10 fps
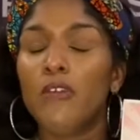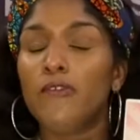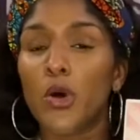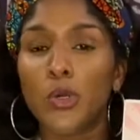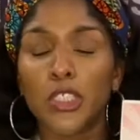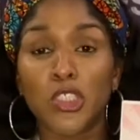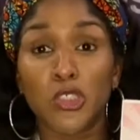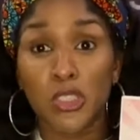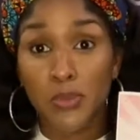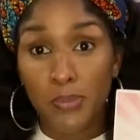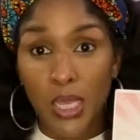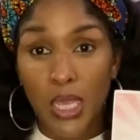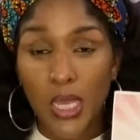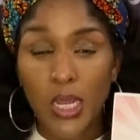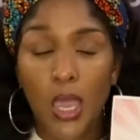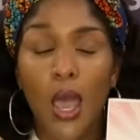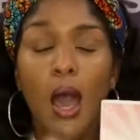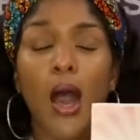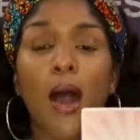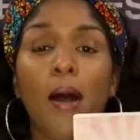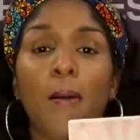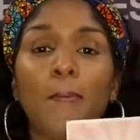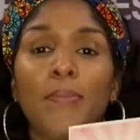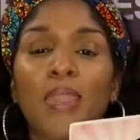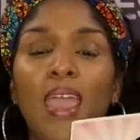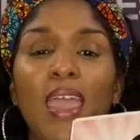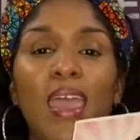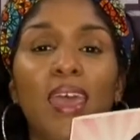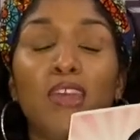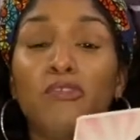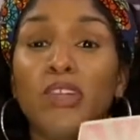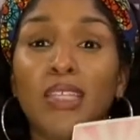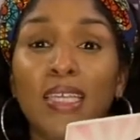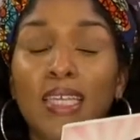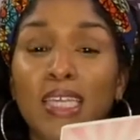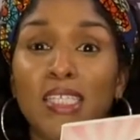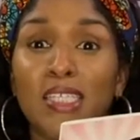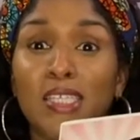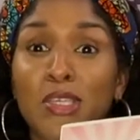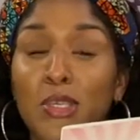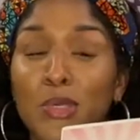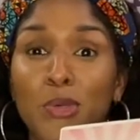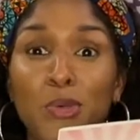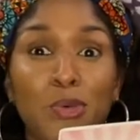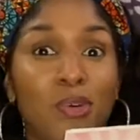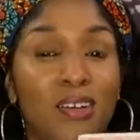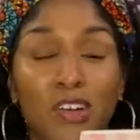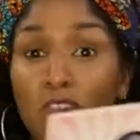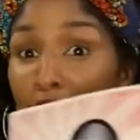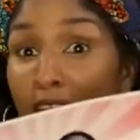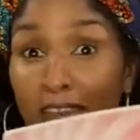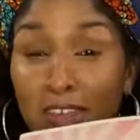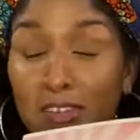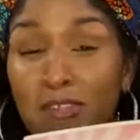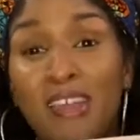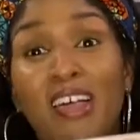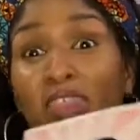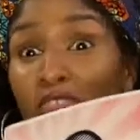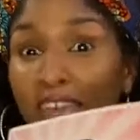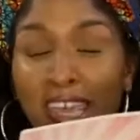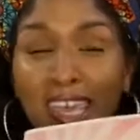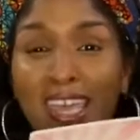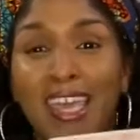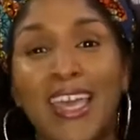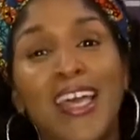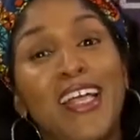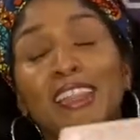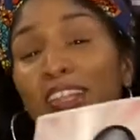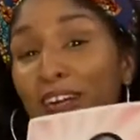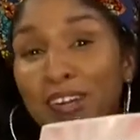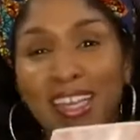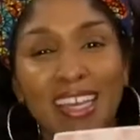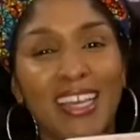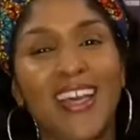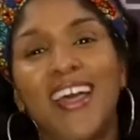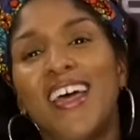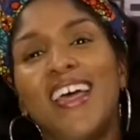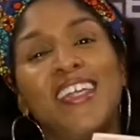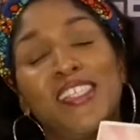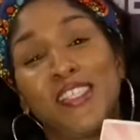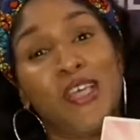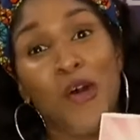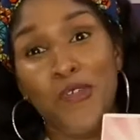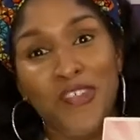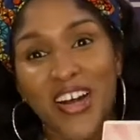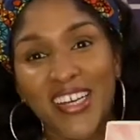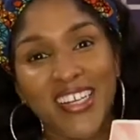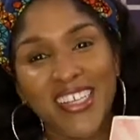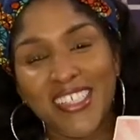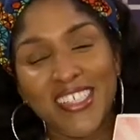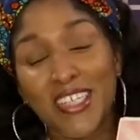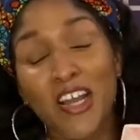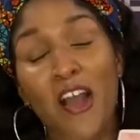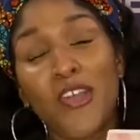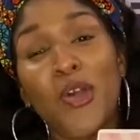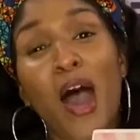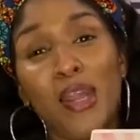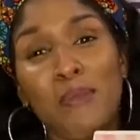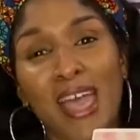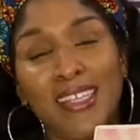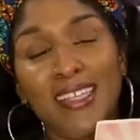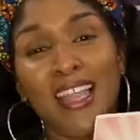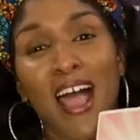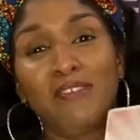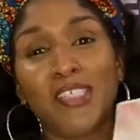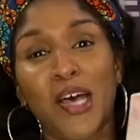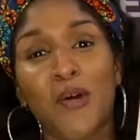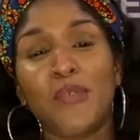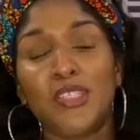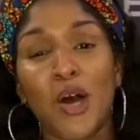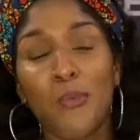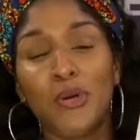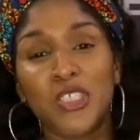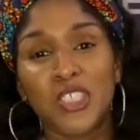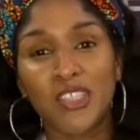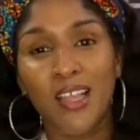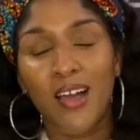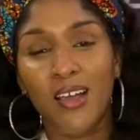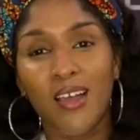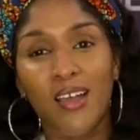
focus, your speed, um, and it really gets you creative thinking, learning. It's so fun. It, you automatically laugh. So don't push your luck.